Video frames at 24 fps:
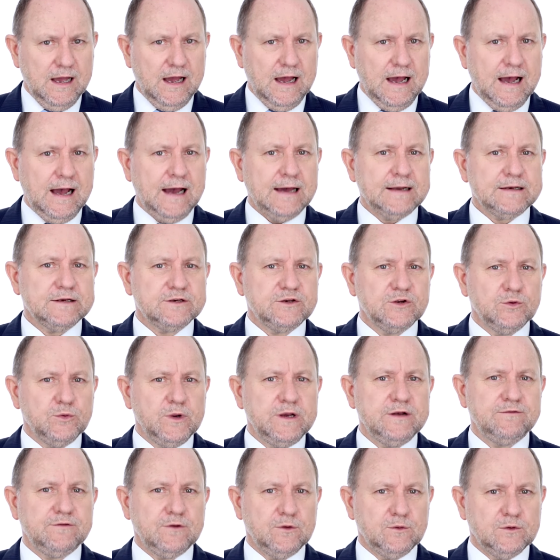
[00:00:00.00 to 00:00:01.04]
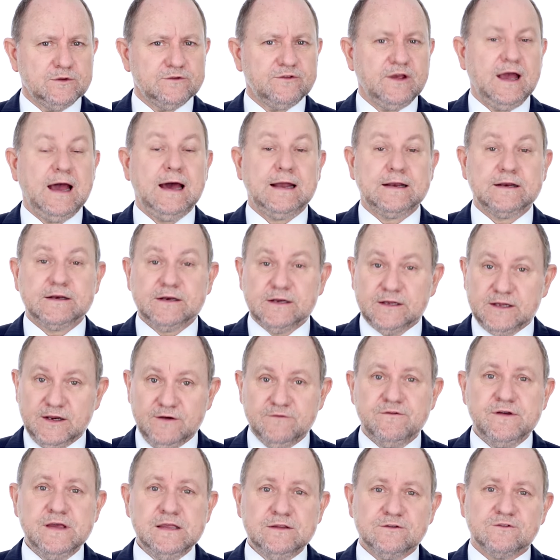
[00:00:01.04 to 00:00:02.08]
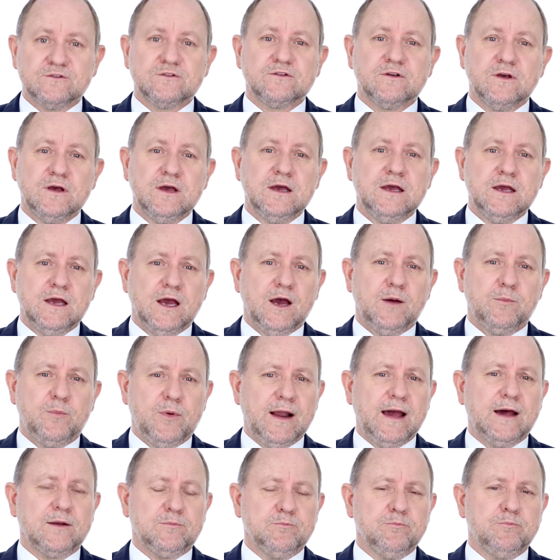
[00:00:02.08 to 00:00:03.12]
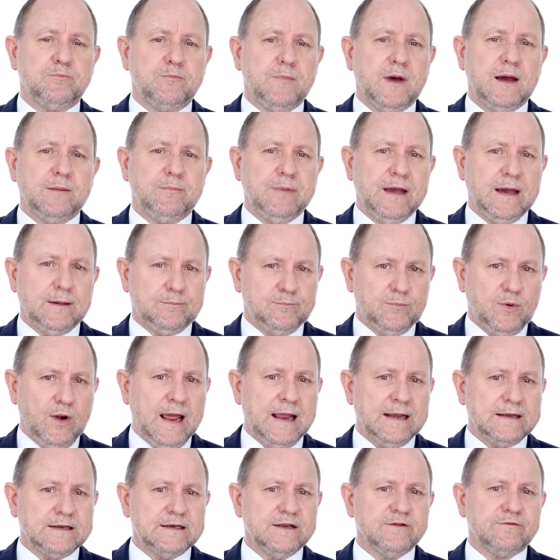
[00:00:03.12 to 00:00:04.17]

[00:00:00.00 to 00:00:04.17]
harder to influence, harder to convince about brand